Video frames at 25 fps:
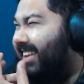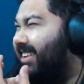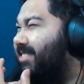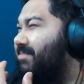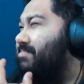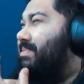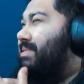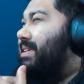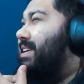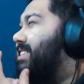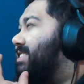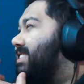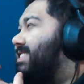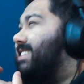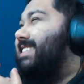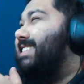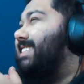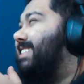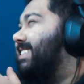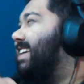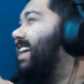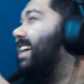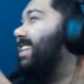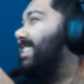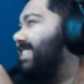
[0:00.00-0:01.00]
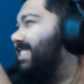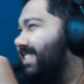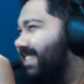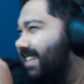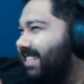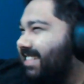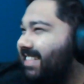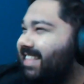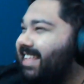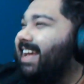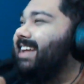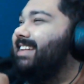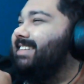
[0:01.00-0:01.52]
Bro just gets in
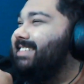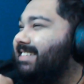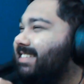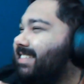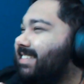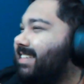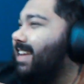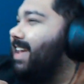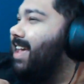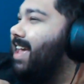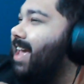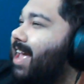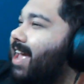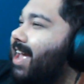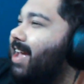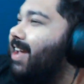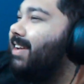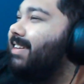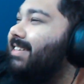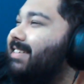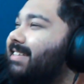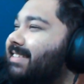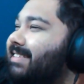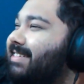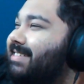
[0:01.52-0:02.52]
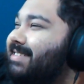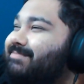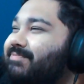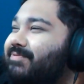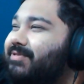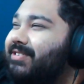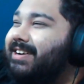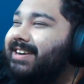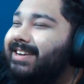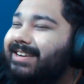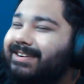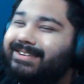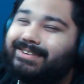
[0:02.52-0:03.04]
there. Just
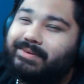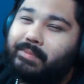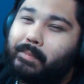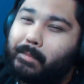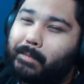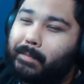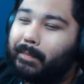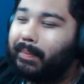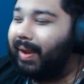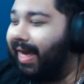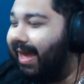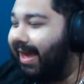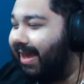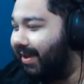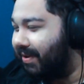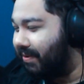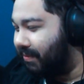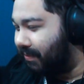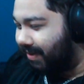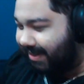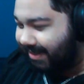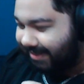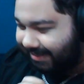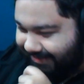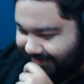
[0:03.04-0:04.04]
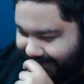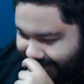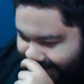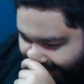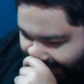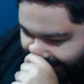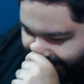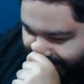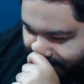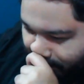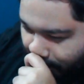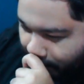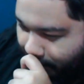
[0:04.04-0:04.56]
freaking play it with his
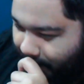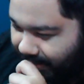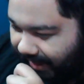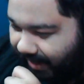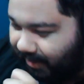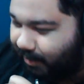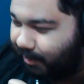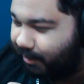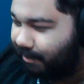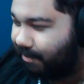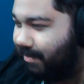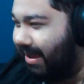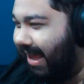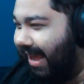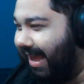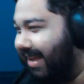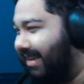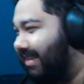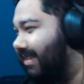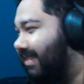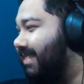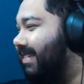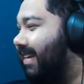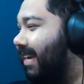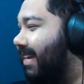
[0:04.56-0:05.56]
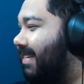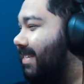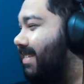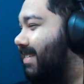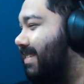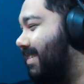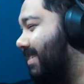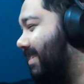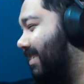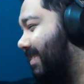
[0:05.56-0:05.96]
damn belt, man. Jesus